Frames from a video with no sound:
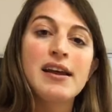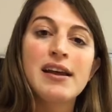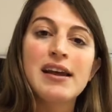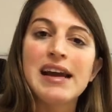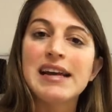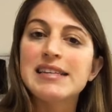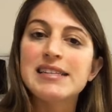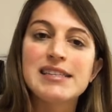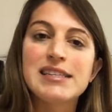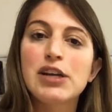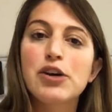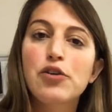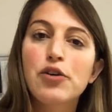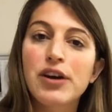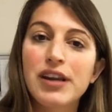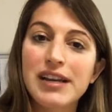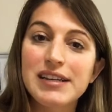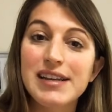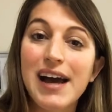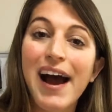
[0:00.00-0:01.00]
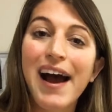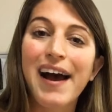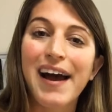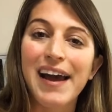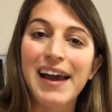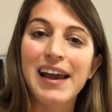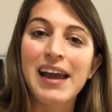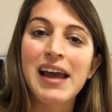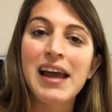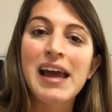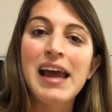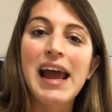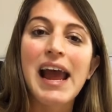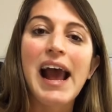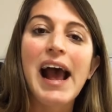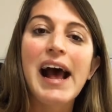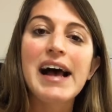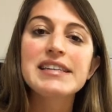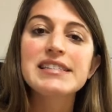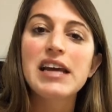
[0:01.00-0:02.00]
it's still going to die. It
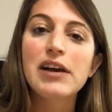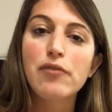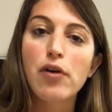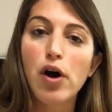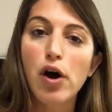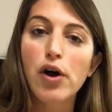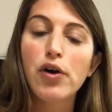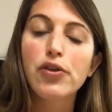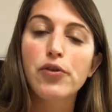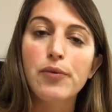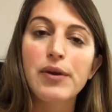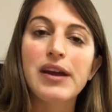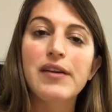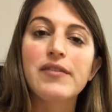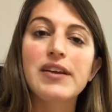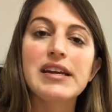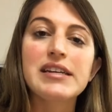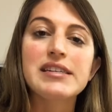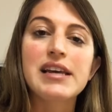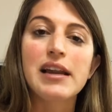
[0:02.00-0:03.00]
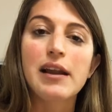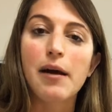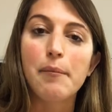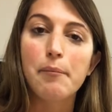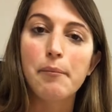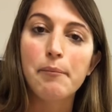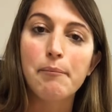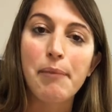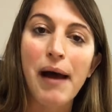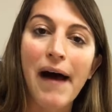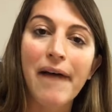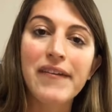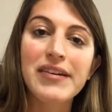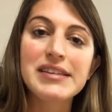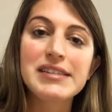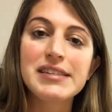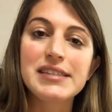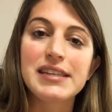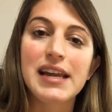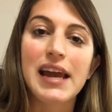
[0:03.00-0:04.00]
has to have all three of these in a
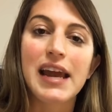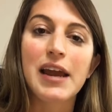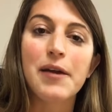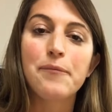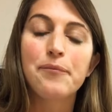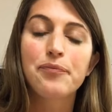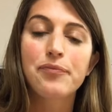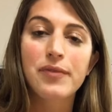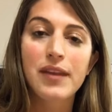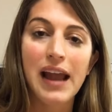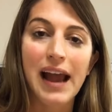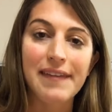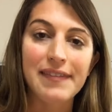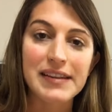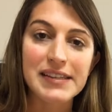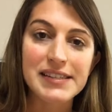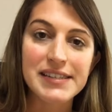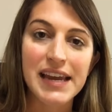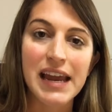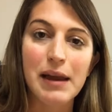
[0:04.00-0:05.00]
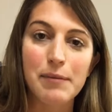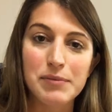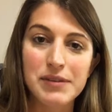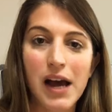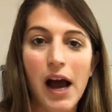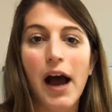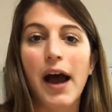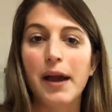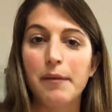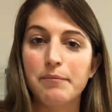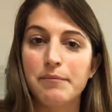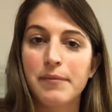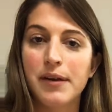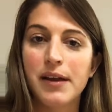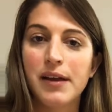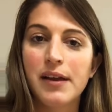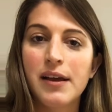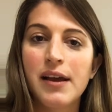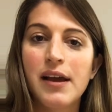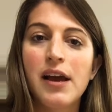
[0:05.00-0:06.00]
balanced state at the same time.
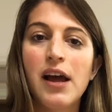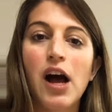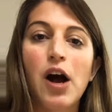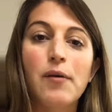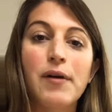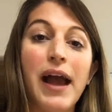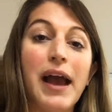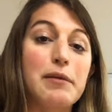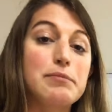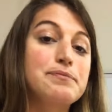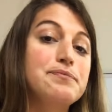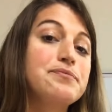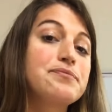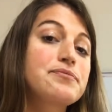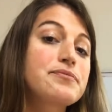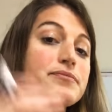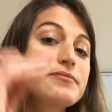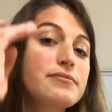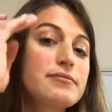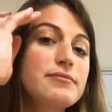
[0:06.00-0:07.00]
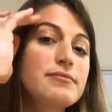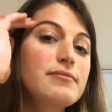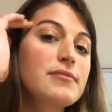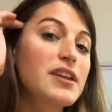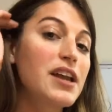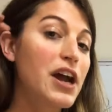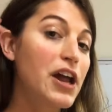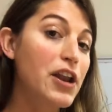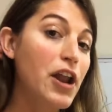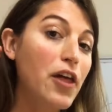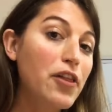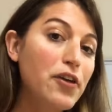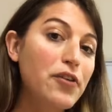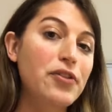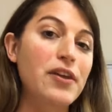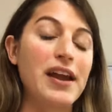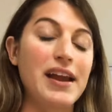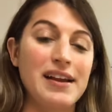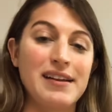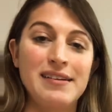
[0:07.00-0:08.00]
Okay, another
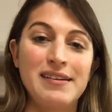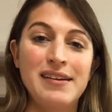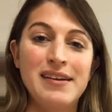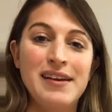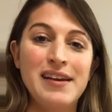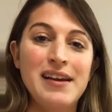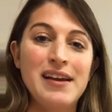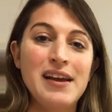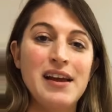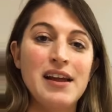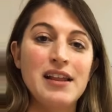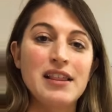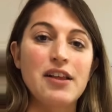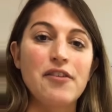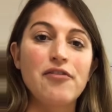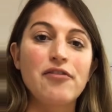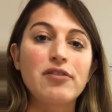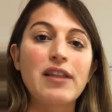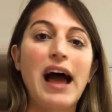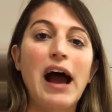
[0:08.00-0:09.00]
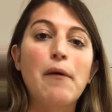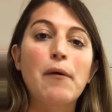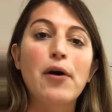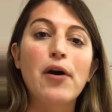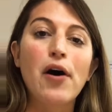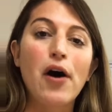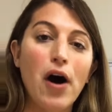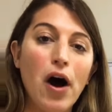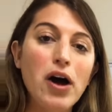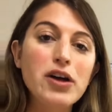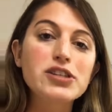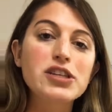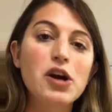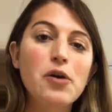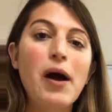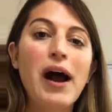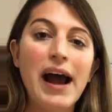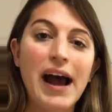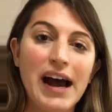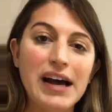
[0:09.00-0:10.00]
thing, the flower also
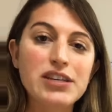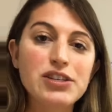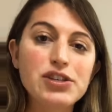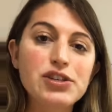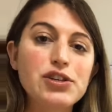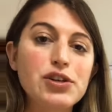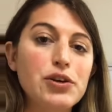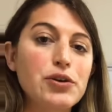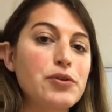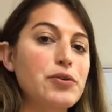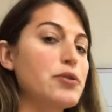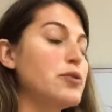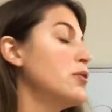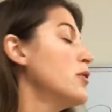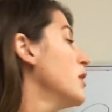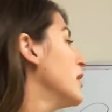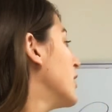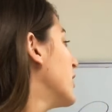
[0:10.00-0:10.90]
has to